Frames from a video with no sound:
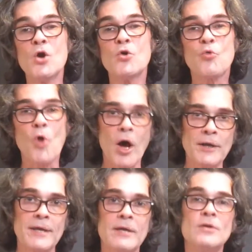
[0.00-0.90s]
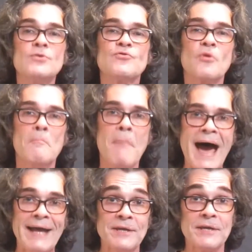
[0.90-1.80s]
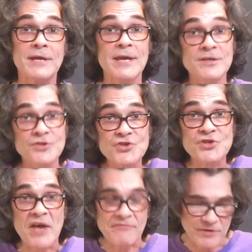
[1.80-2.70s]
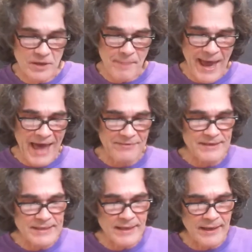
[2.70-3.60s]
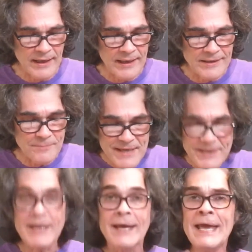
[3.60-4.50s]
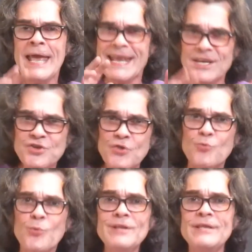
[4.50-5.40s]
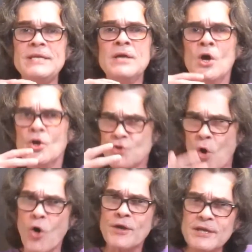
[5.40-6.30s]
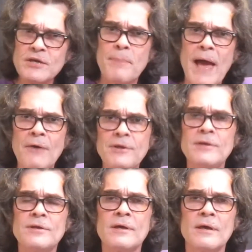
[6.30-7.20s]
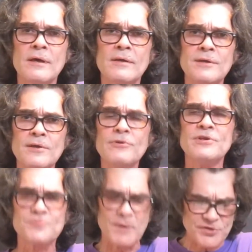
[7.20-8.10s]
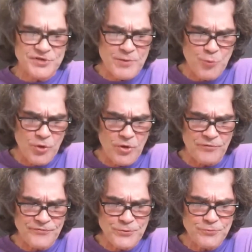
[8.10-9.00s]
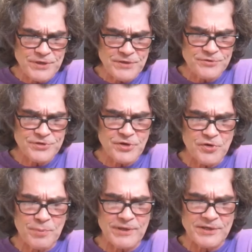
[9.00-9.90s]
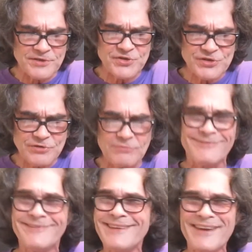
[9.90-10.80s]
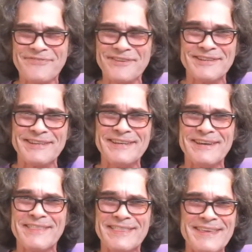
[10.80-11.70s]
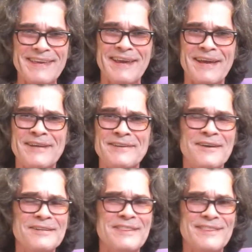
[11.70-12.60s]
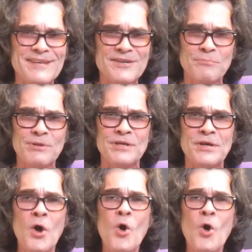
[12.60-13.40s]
Chronic traumatic encephalopathy. The media isn't really talking about it nearly as much as they were a few years ago, but it's still definitely a thing, an unthinkably